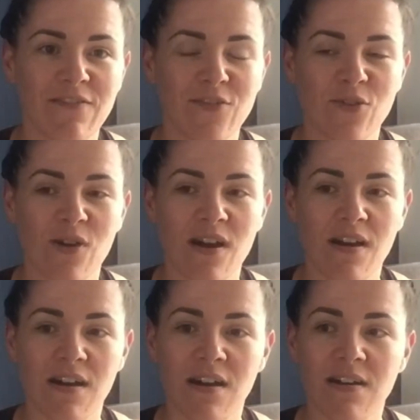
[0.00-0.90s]
for
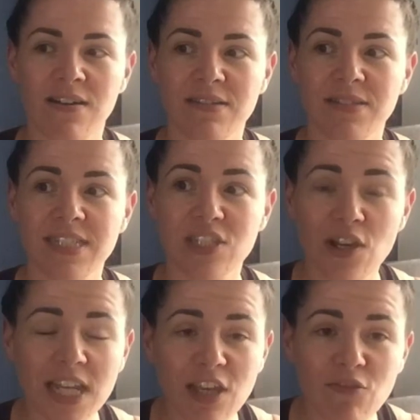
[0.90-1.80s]
our
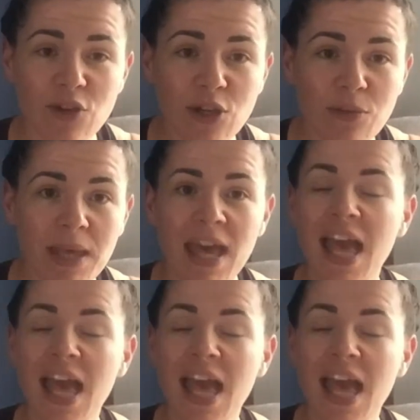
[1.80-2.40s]
dining room,